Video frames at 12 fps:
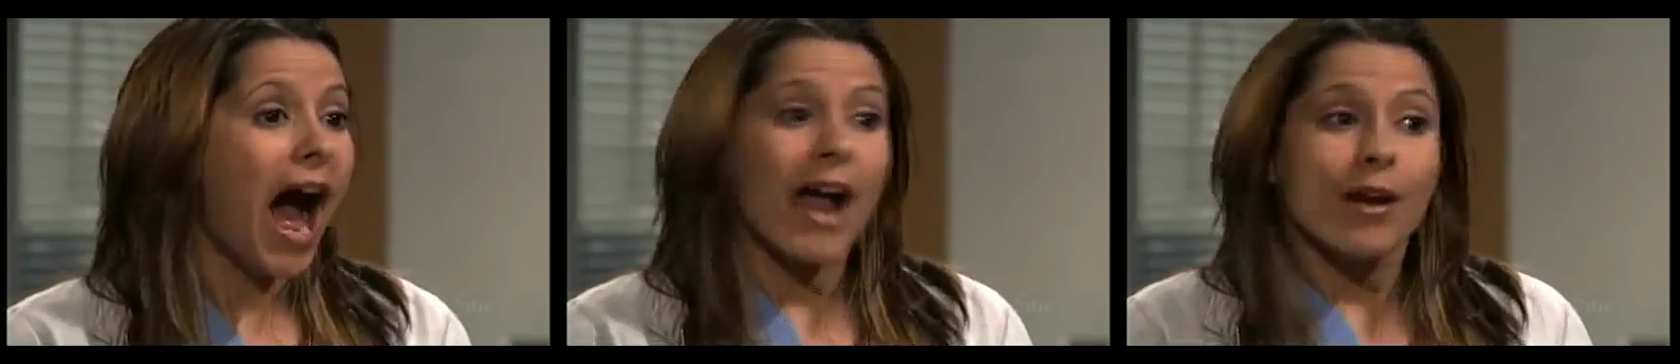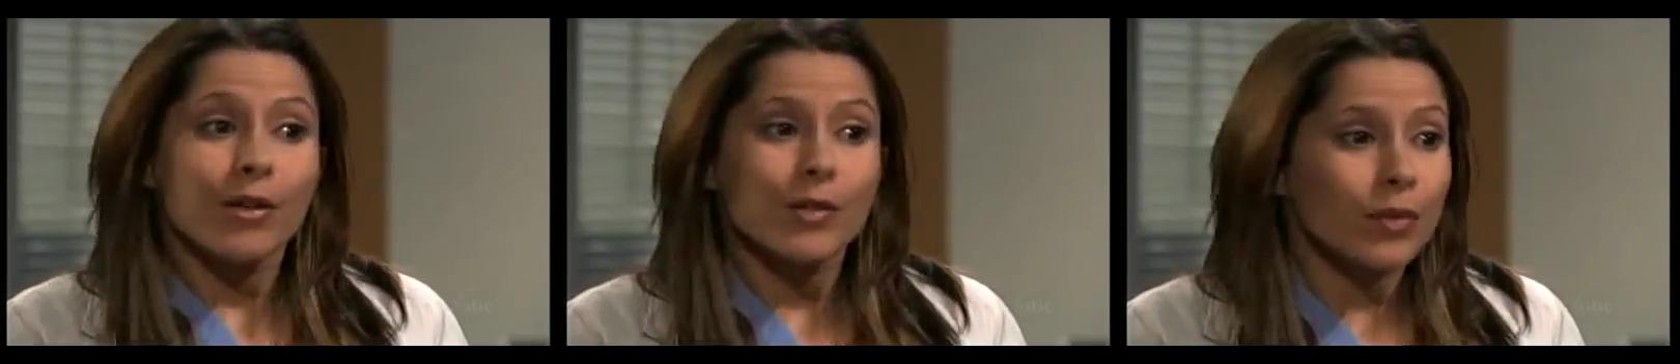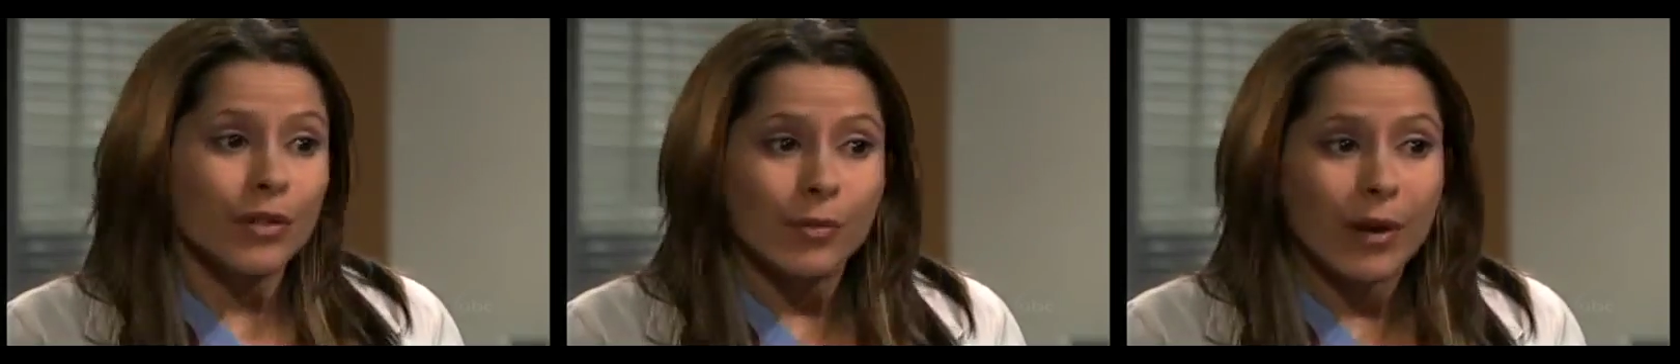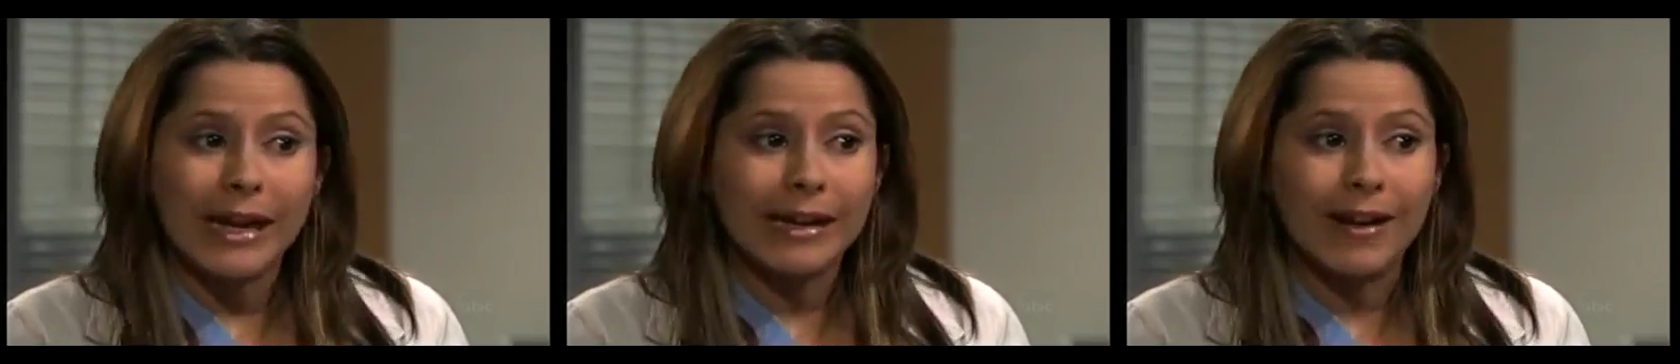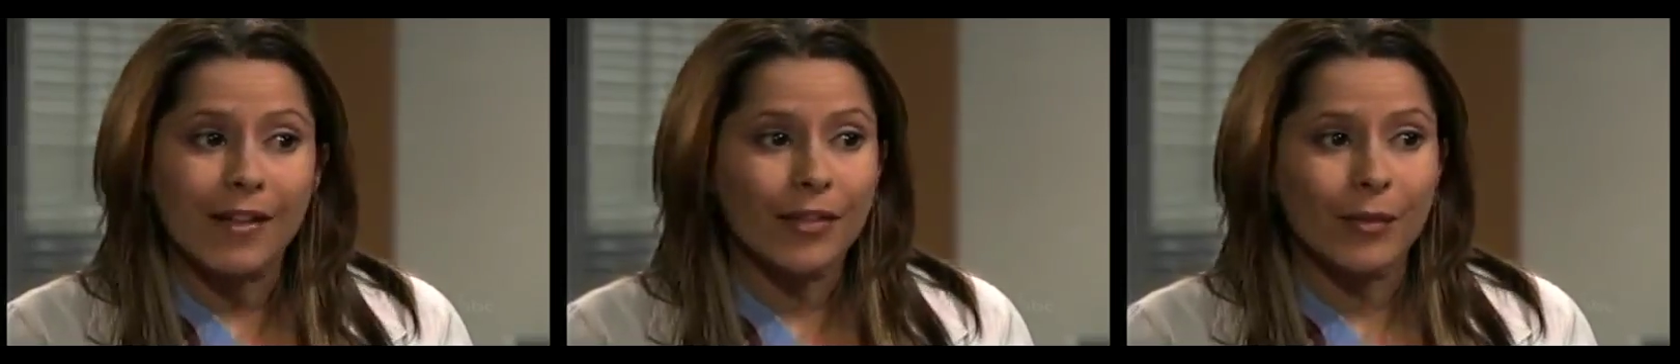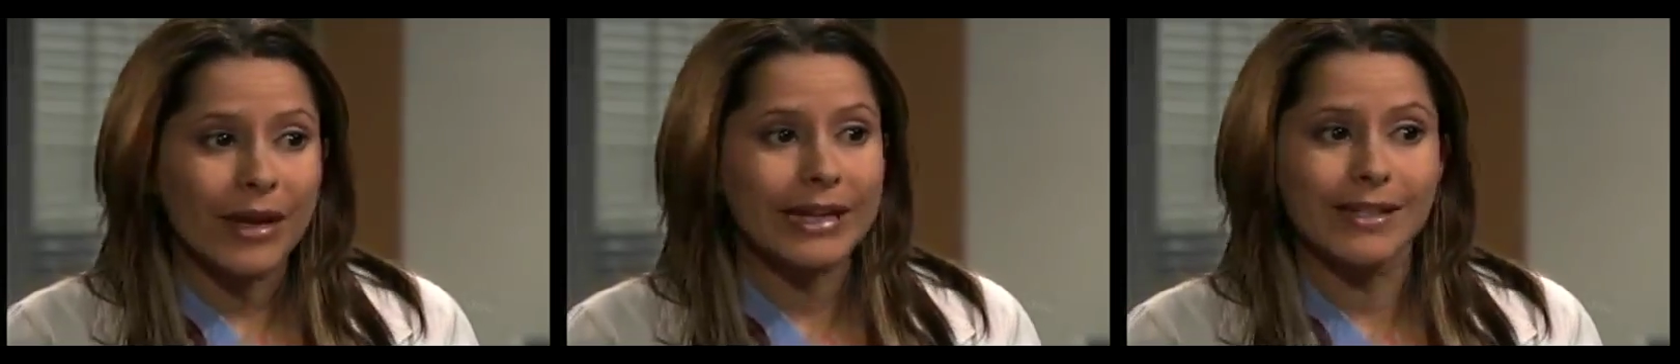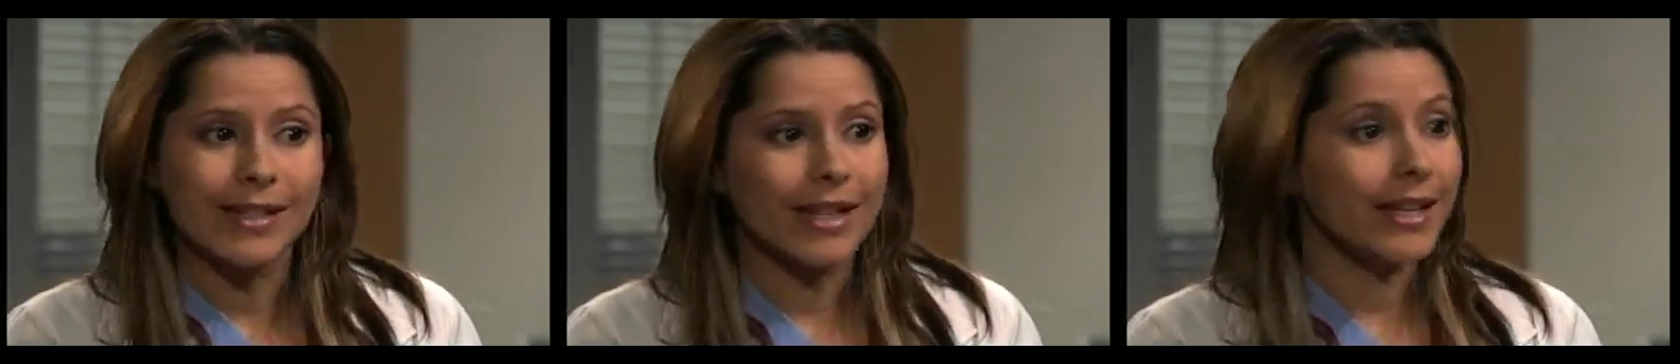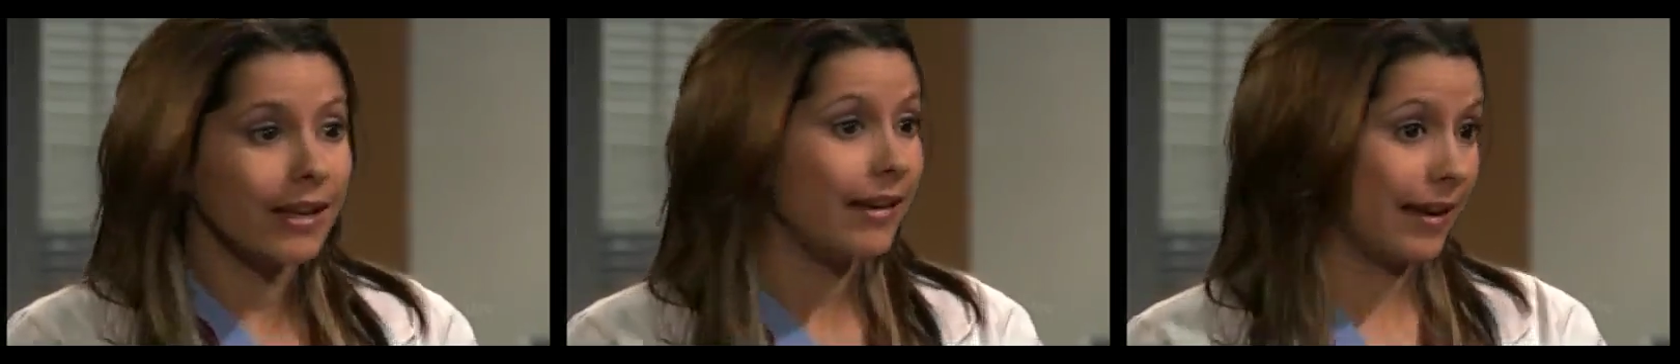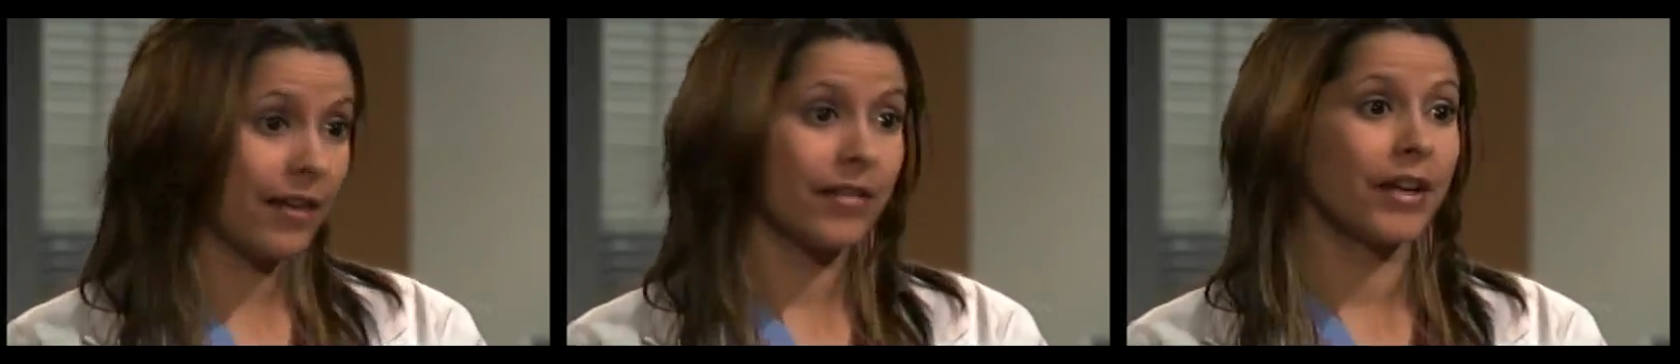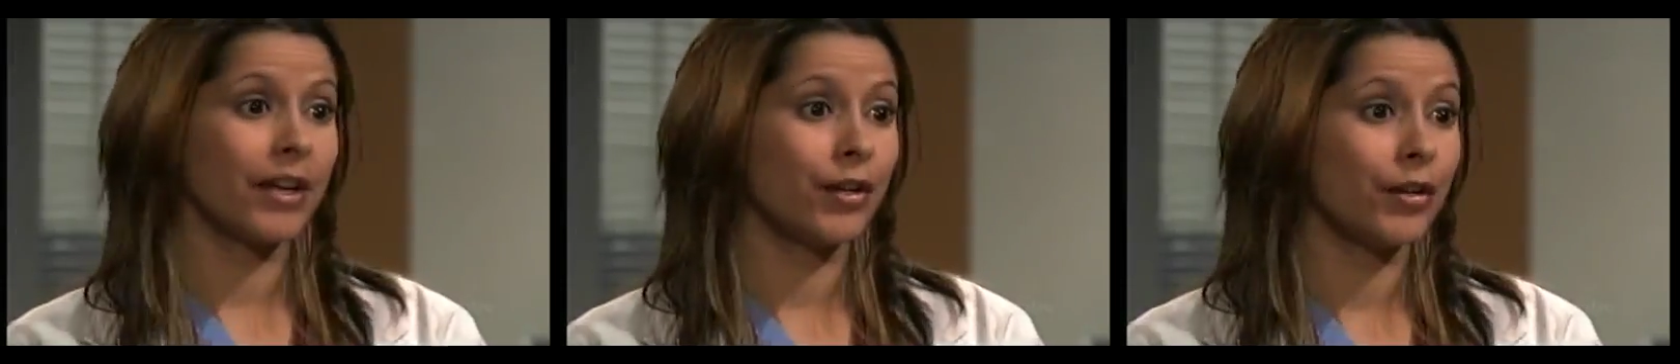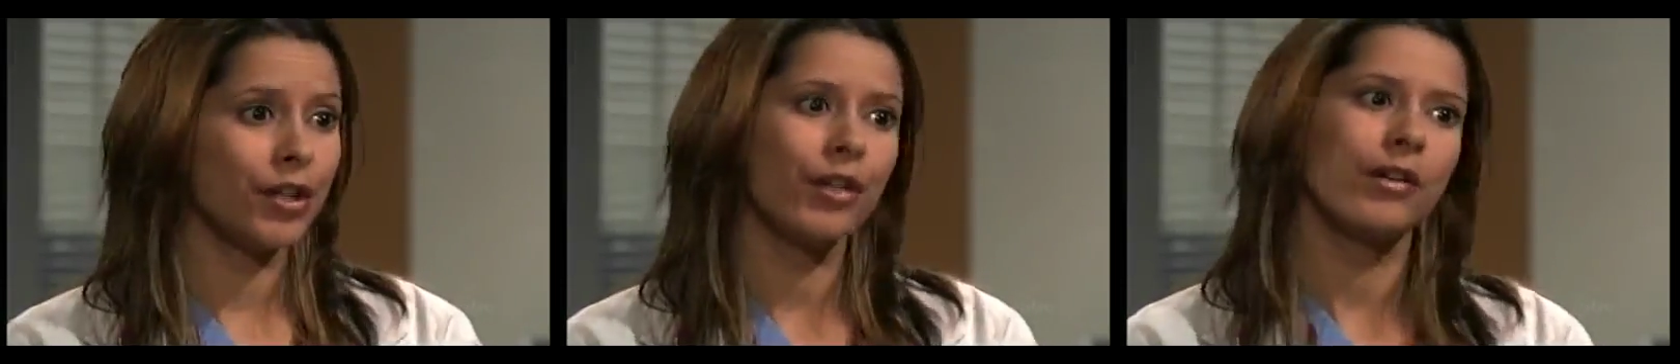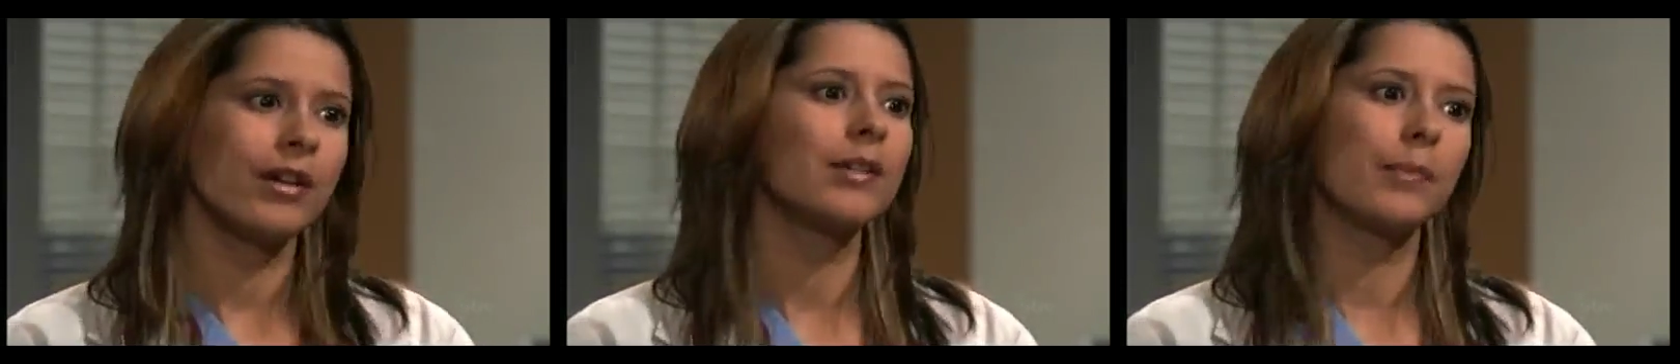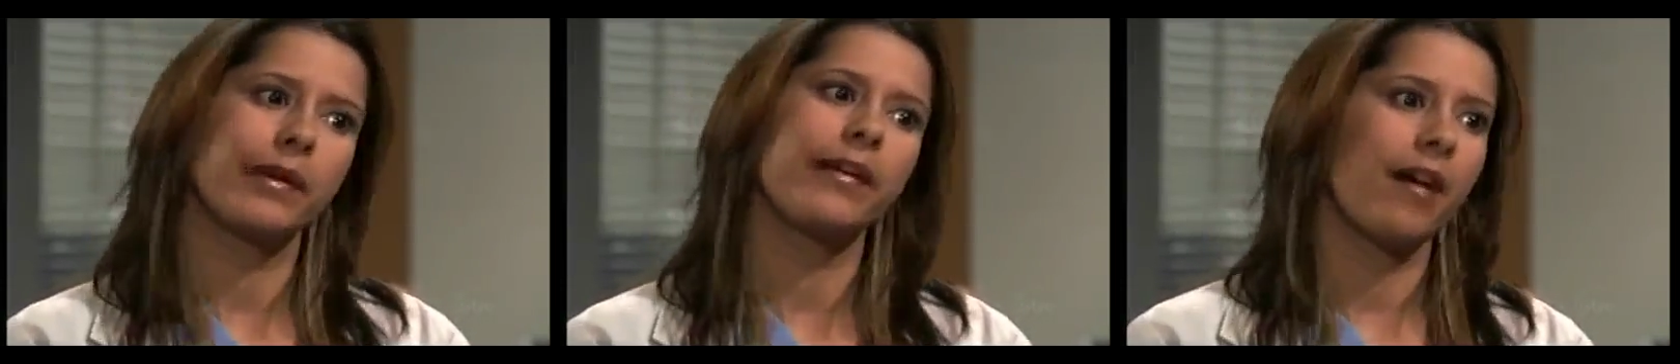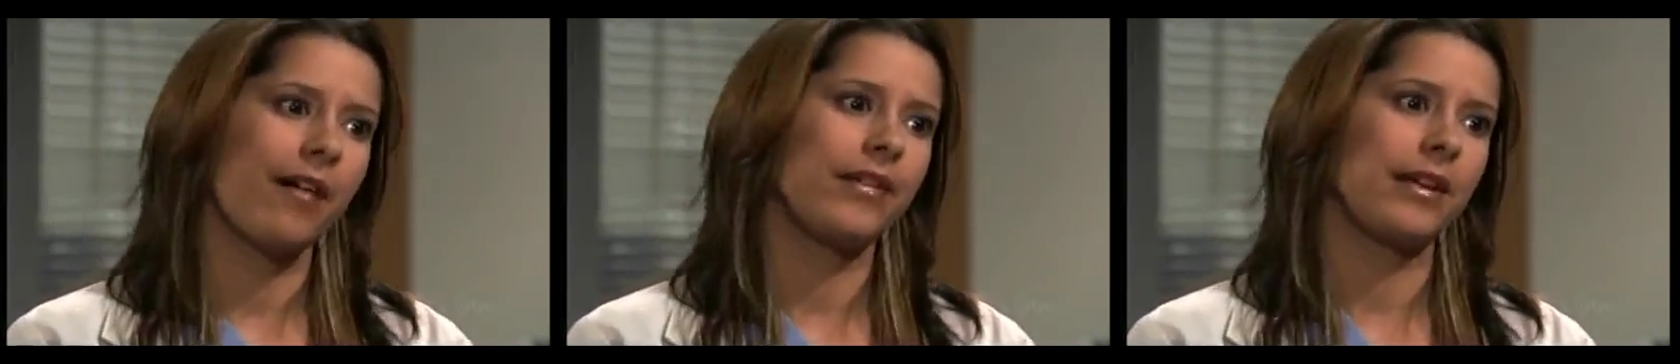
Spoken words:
I always wondered why he got the way he did. Now that I know you, it's pretty